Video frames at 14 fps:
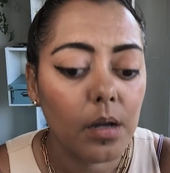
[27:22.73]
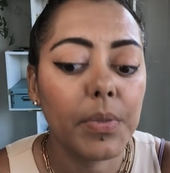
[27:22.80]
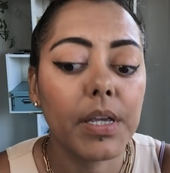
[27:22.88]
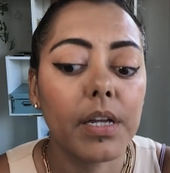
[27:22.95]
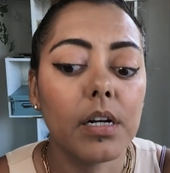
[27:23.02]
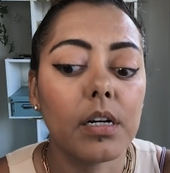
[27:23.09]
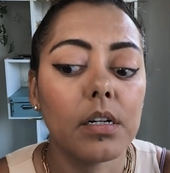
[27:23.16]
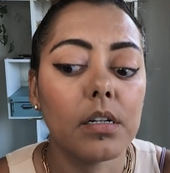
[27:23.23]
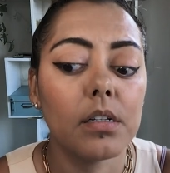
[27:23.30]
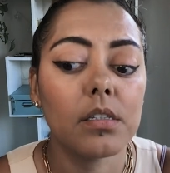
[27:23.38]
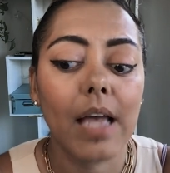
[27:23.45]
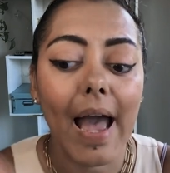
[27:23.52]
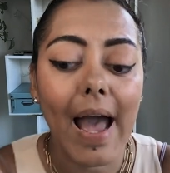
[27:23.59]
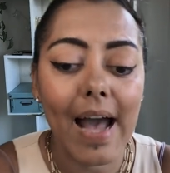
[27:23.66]

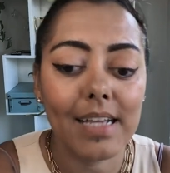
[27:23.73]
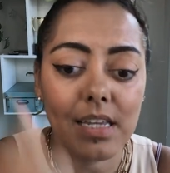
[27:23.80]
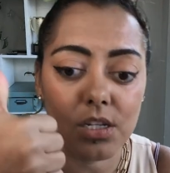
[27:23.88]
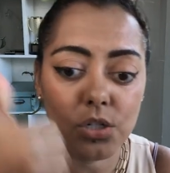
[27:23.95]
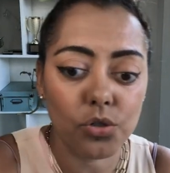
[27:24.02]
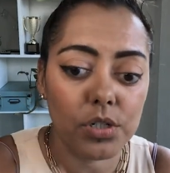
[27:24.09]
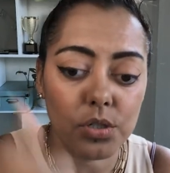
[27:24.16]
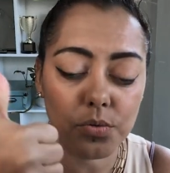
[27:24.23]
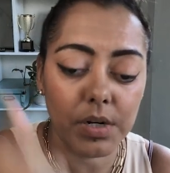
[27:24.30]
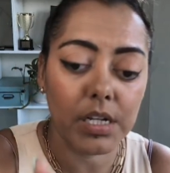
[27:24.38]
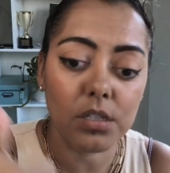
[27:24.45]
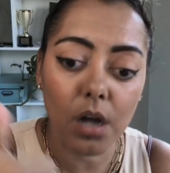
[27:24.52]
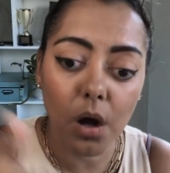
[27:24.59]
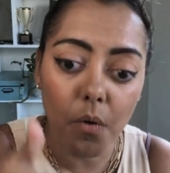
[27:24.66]
because as interest
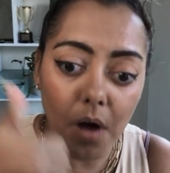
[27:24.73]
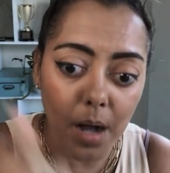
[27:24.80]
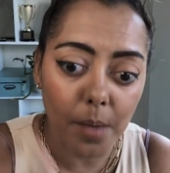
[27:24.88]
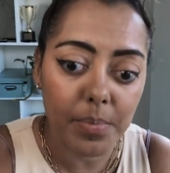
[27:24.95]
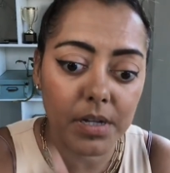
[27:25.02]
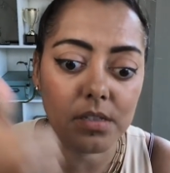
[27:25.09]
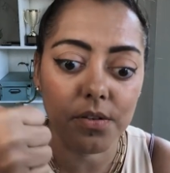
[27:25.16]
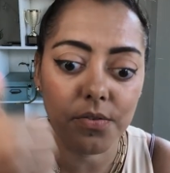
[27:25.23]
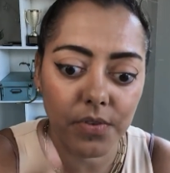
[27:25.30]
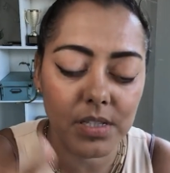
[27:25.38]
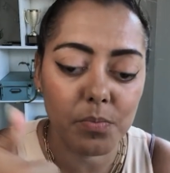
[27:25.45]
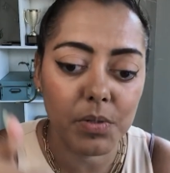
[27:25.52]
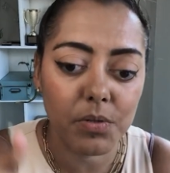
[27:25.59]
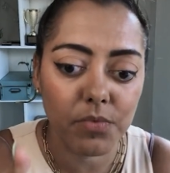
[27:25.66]
rates go up, because the
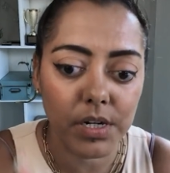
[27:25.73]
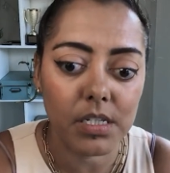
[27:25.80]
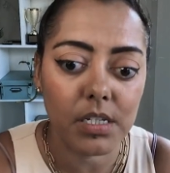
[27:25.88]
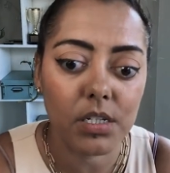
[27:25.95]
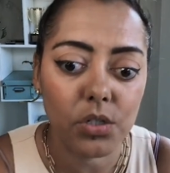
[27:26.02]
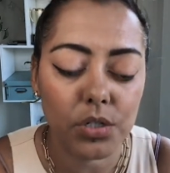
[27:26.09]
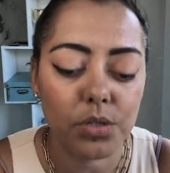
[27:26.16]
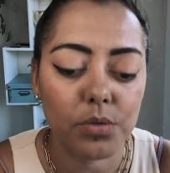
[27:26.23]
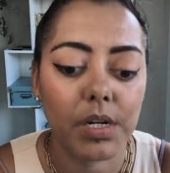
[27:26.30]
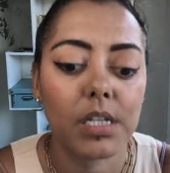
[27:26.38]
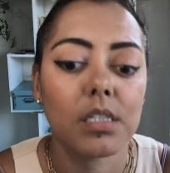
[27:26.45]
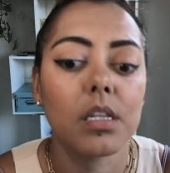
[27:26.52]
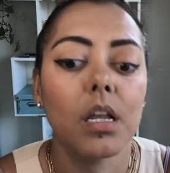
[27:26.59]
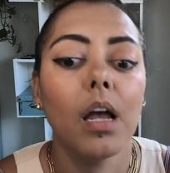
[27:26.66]
Fed's been raising interest
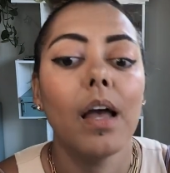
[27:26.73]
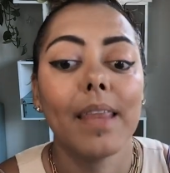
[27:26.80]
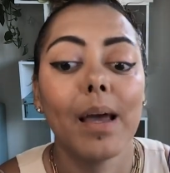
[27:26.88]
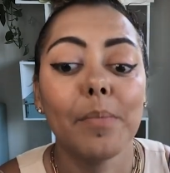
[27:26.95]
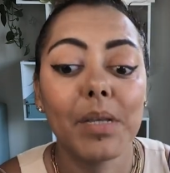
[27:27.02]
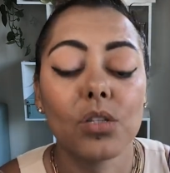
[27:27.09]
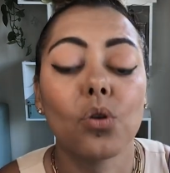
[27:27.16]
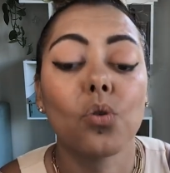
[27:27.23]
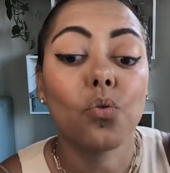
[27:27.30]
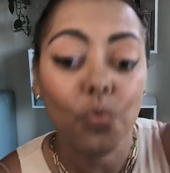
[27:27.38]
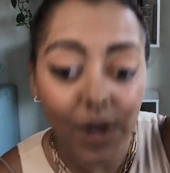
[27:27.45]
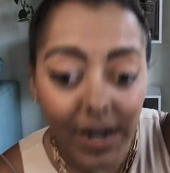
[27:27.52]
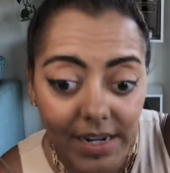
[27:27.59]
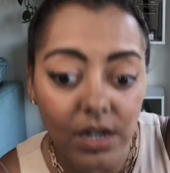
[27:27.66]
rates, that means
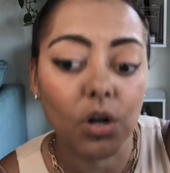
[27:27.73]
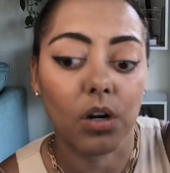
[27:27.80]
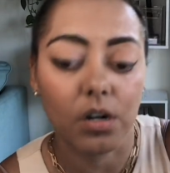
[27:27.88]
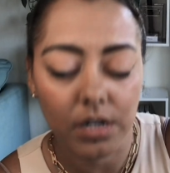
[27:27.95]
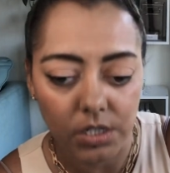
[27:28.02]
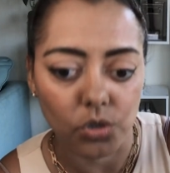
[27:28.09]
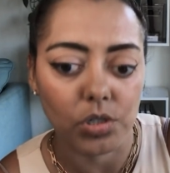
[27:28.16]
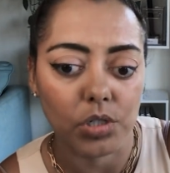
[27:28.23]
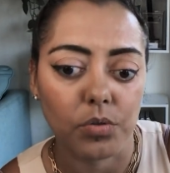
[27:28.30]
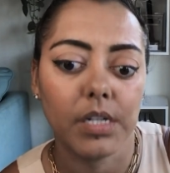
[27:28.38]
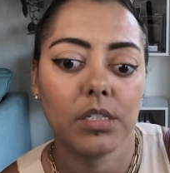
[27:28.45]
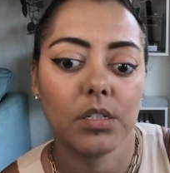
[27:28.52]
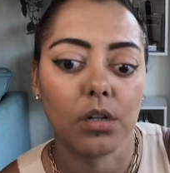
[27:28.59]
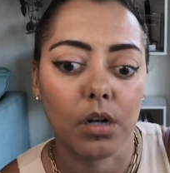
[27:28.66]
credit card interest
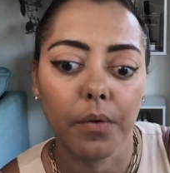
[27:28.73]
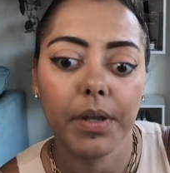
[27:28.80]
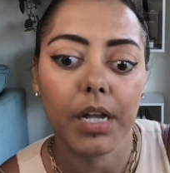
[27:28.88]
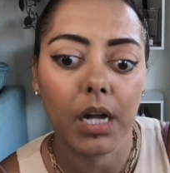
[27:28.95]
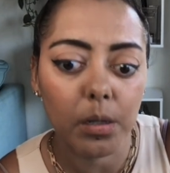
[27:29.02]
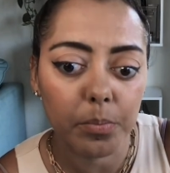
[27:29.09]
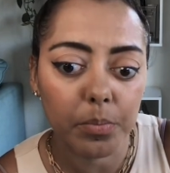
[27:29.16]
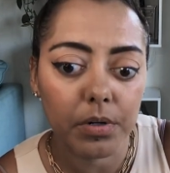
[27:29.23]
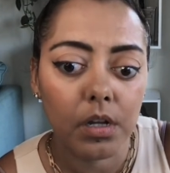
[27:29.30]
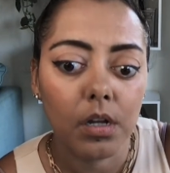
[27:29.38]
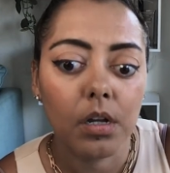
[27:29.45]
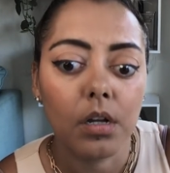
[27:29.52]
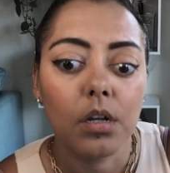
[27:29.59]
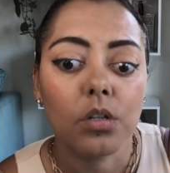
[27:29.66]
rates are going up.
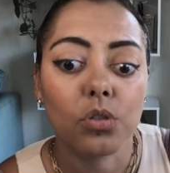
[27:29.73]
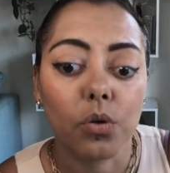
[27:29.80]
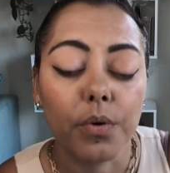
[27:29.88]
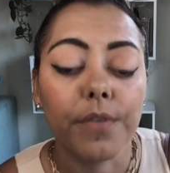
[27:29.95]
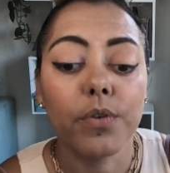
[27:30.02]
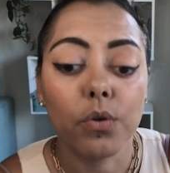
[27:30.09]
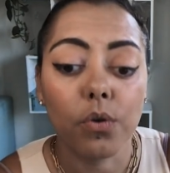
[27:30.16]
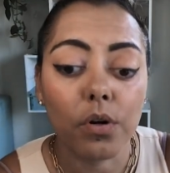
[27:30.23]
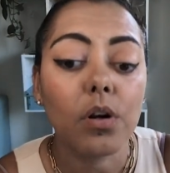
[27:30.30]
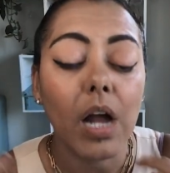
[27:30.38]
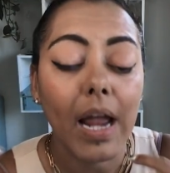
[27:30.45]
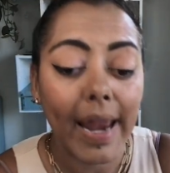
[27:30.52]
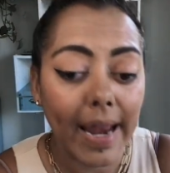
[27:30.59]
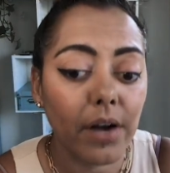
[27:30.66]
So if you're
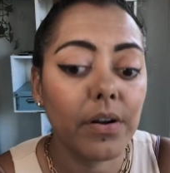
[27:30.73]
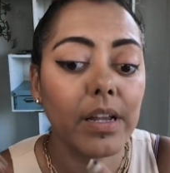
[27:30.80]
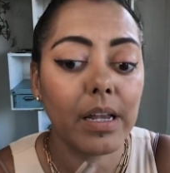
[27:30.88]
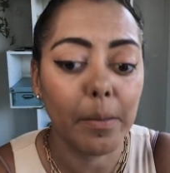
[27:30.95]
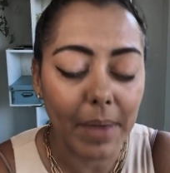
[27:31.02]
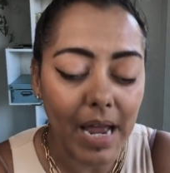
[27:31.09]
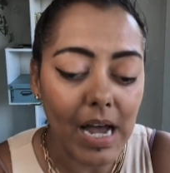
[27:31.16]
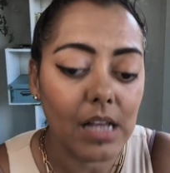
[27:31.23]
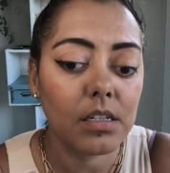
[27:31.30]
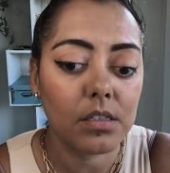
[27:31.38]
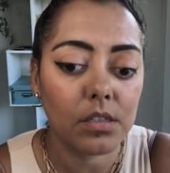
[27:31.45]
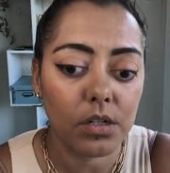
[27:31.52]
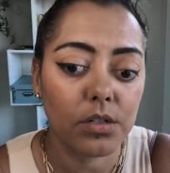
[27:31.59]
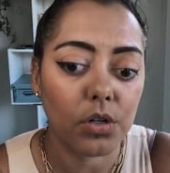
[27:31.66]
carrying a
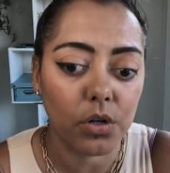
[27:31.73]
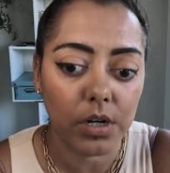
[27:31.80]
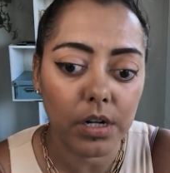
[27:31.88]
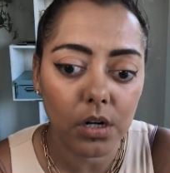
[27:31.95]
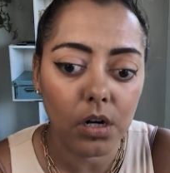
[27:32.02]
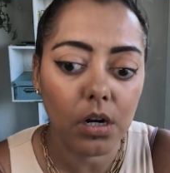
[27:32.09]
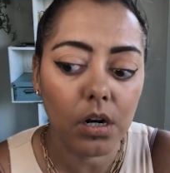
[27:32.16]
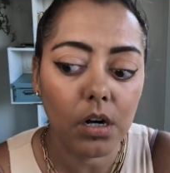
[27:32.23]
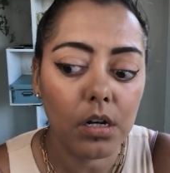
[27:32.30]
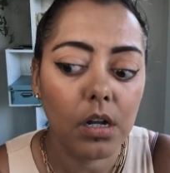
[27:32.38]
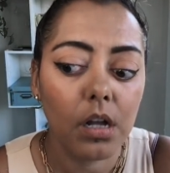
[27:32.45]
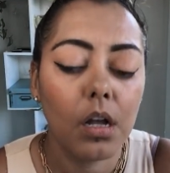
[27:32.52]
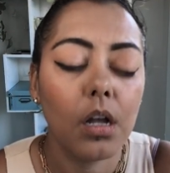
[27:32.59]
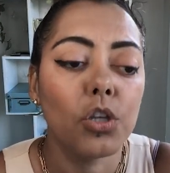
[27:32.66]
balance on your credit card,
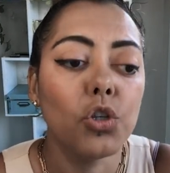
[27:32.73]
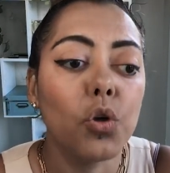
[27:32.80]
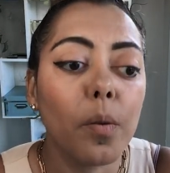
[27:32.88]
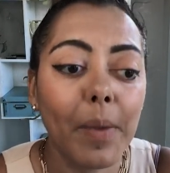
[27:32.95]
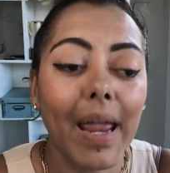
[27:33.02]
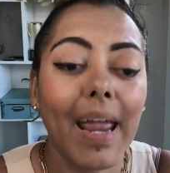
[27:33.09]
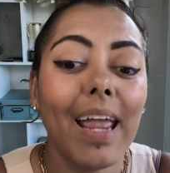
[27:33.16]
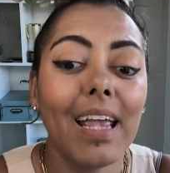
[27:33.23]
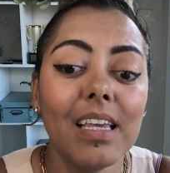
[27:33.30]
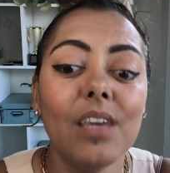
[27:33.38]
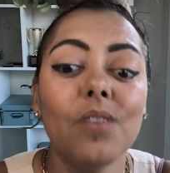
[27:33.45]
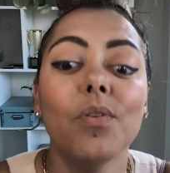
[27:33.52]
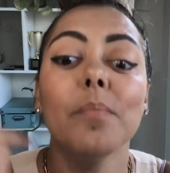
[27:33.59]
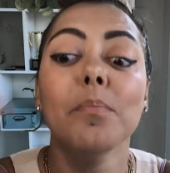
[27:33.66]
you're paying
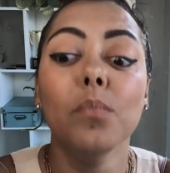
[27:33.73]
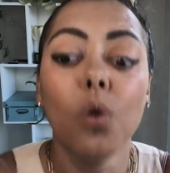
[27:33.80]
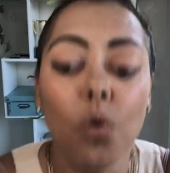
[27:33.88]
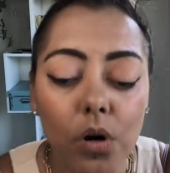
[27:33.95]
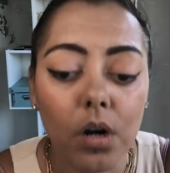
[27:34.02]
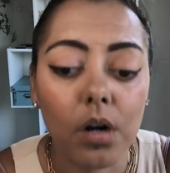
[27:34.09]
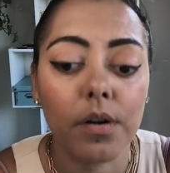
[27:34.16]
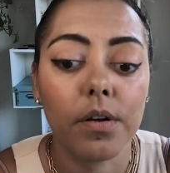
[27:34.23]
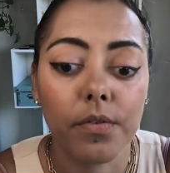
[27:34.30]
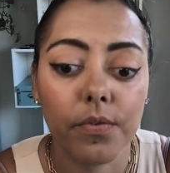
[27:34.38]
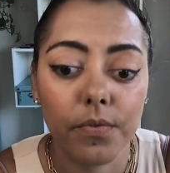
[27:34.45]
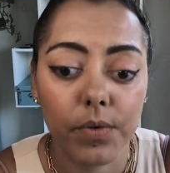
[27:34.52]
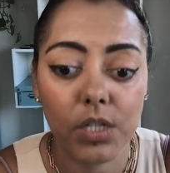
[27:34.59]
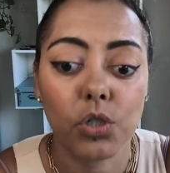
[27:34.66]
even more
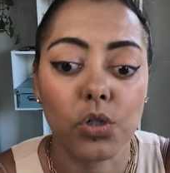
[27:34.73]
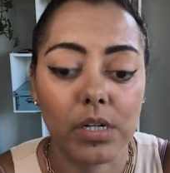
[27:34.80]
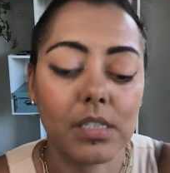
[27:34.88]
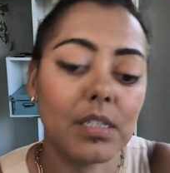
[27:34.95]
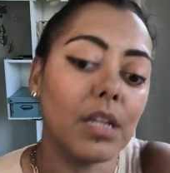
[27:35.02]
interest